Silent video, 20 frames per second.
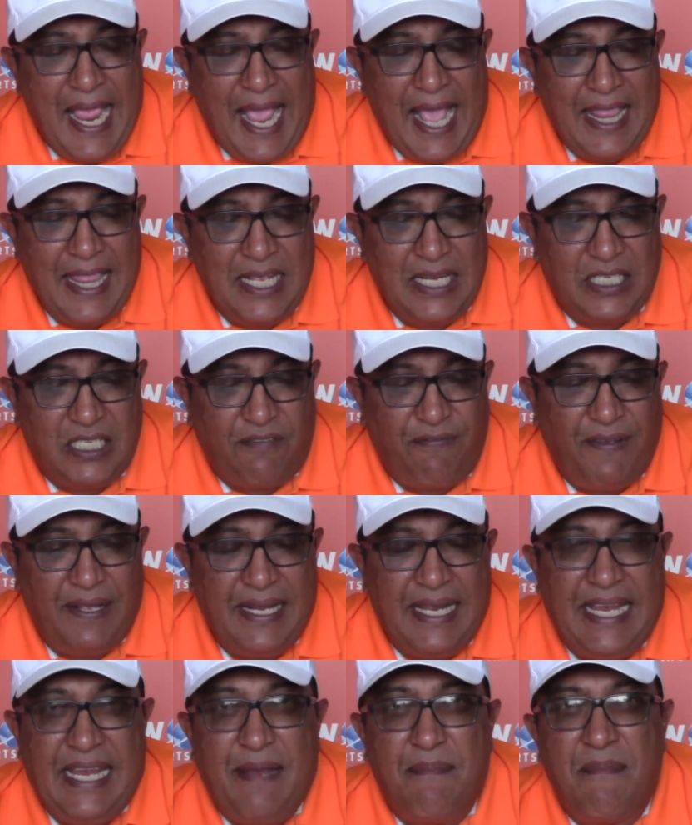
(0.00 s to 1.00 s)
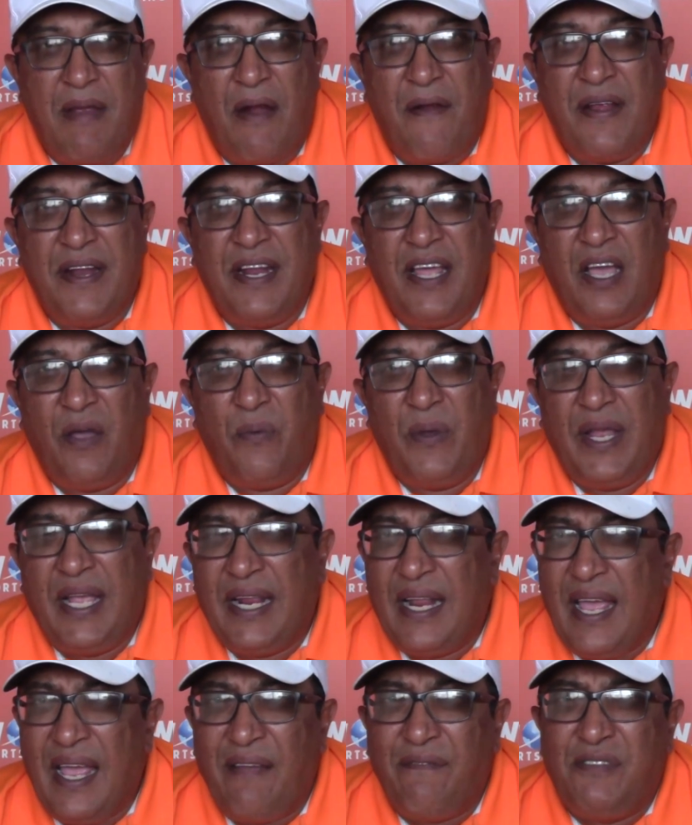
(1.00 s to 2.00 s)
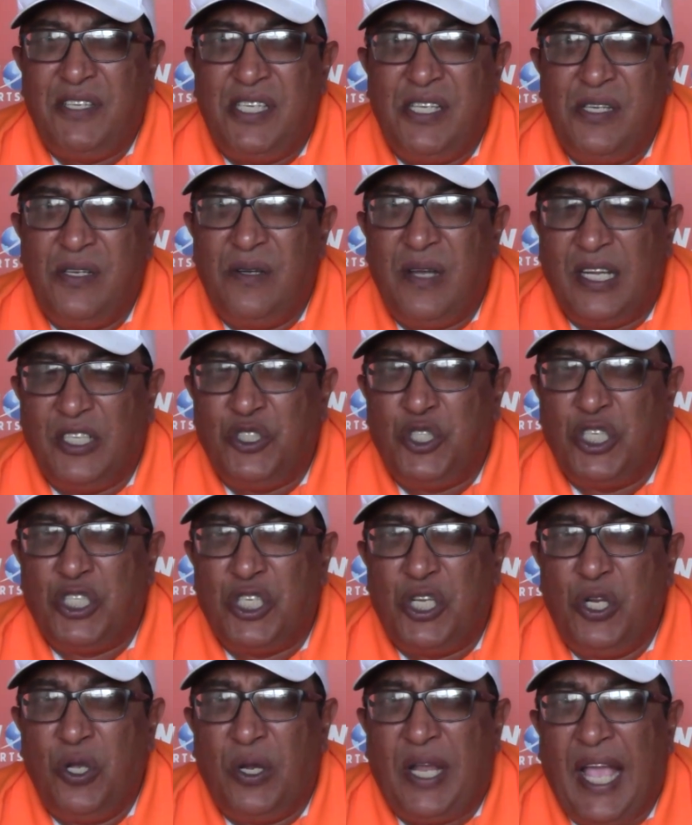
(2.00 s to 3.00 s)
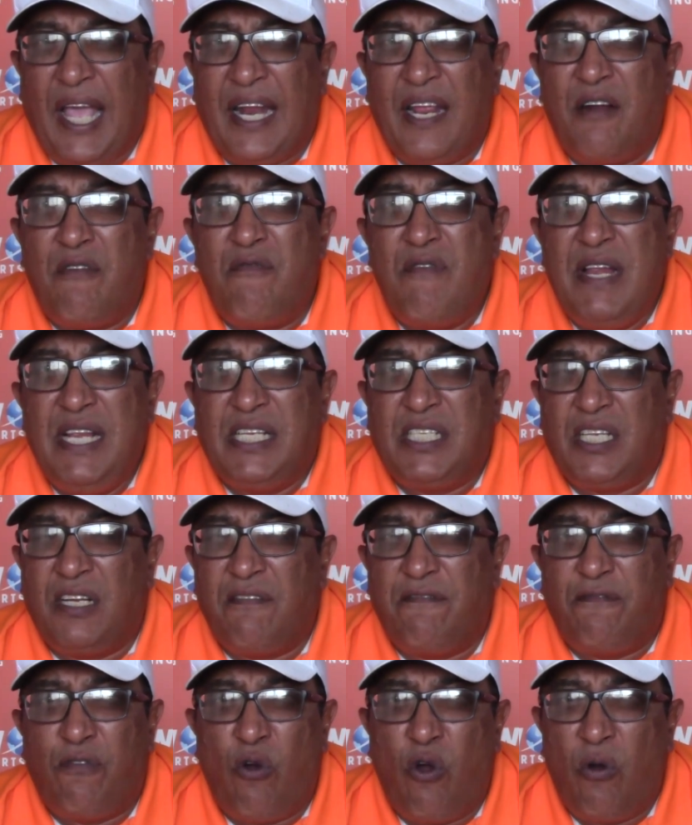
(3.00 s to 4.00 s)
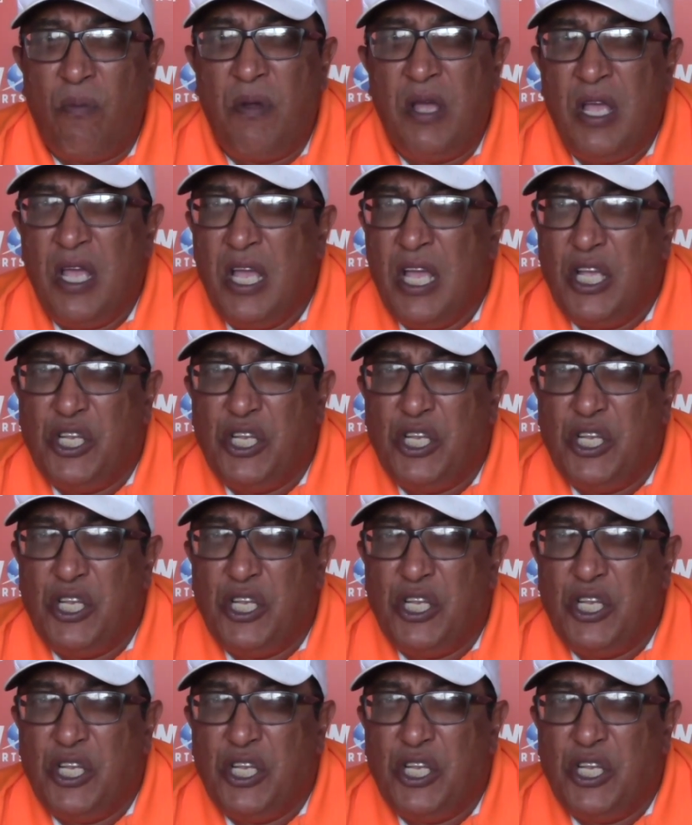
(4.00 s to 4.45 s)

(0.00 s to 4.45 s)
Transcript: And this filly Mariner, we're going to have to just look at her recent form.